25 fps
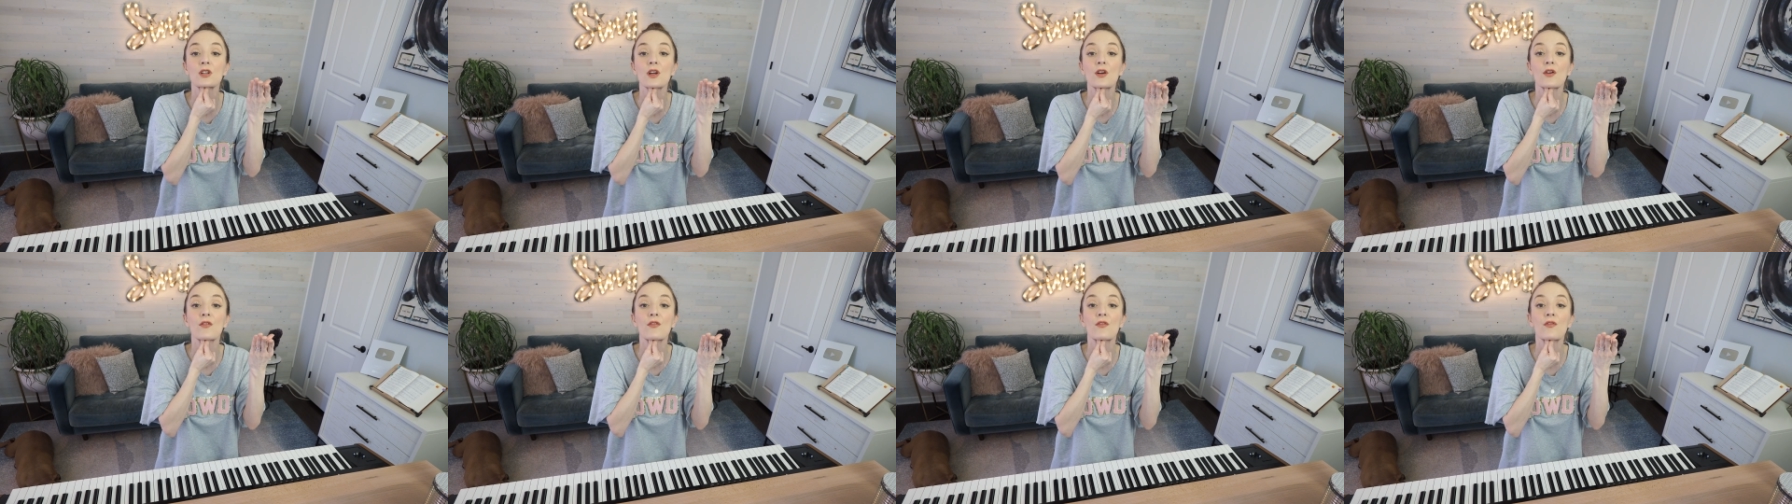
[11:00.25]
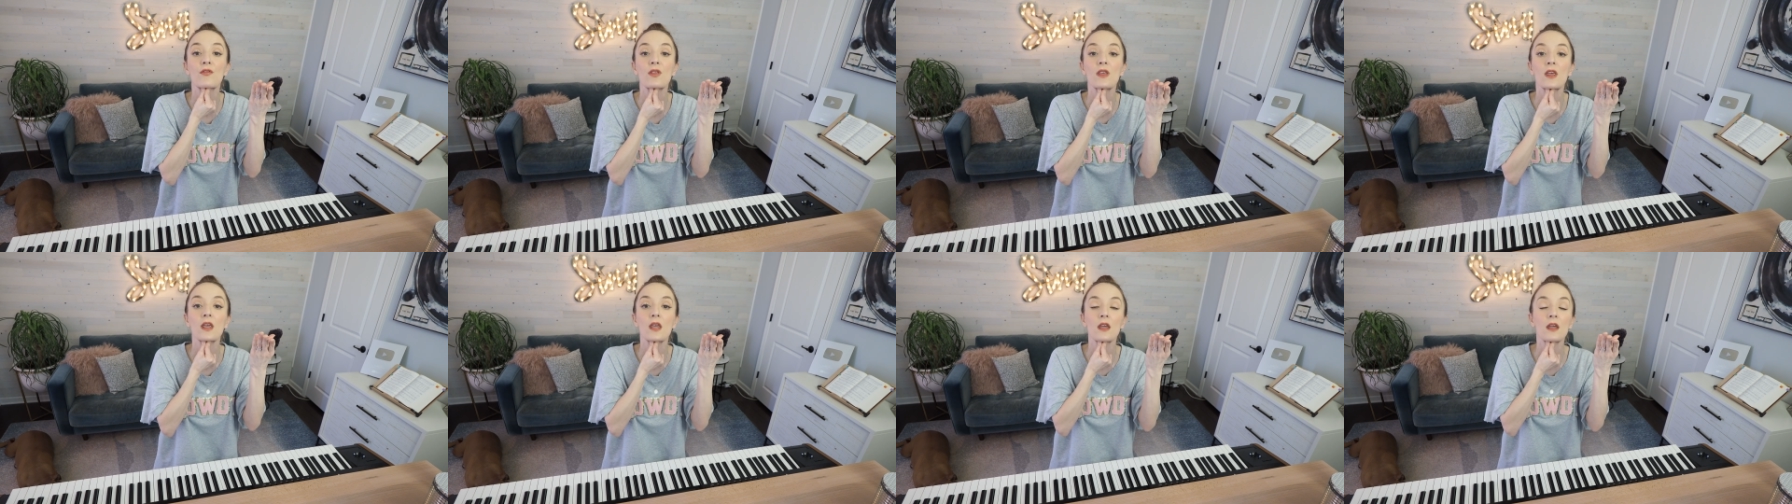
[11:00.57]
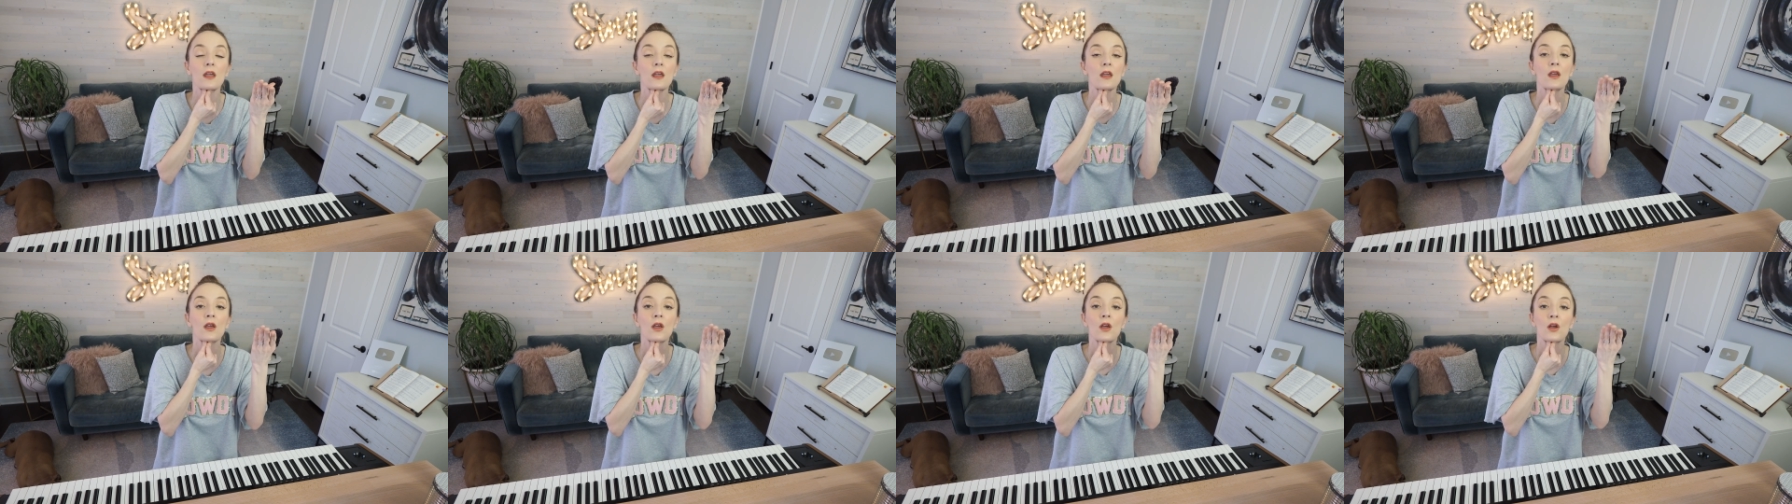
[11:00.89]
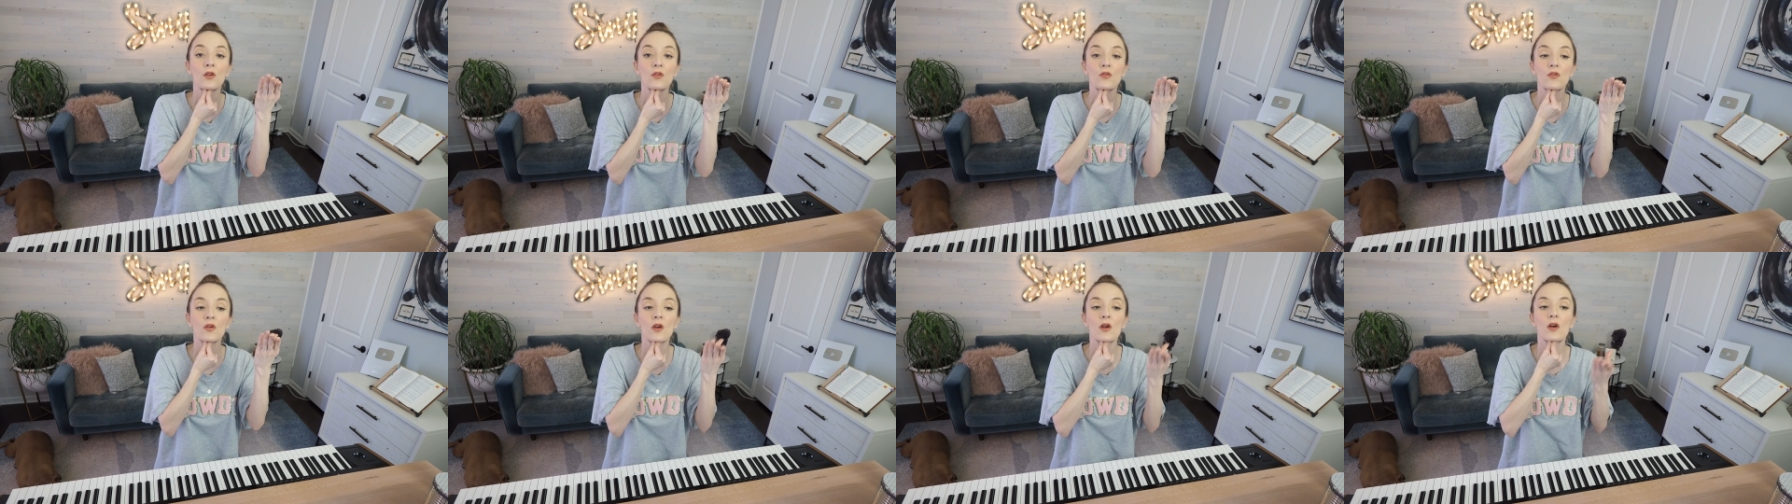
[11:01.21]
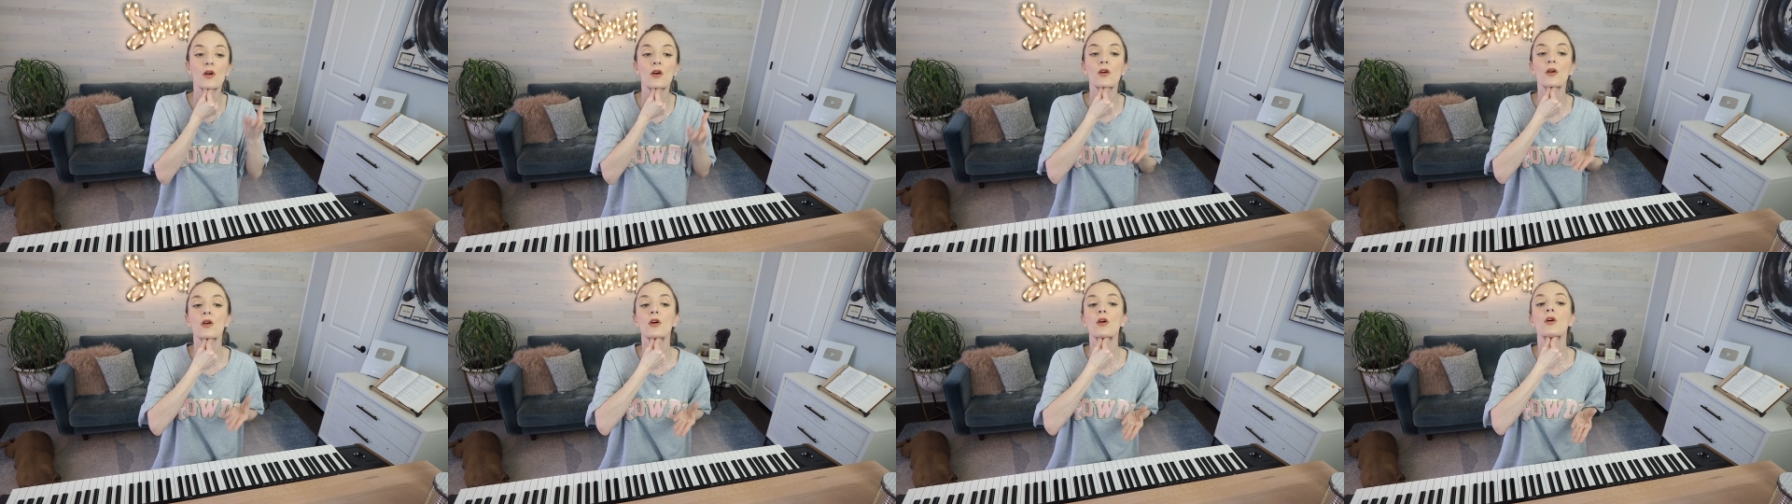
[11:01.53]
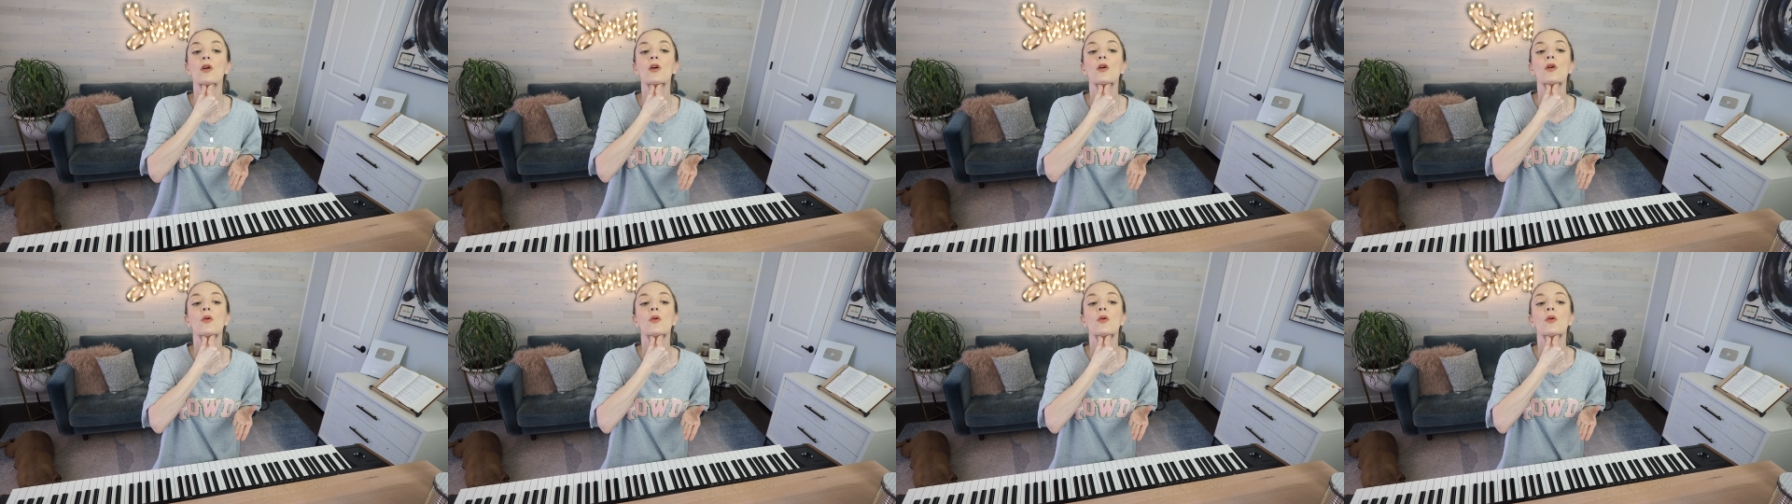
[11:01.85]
of the tongue,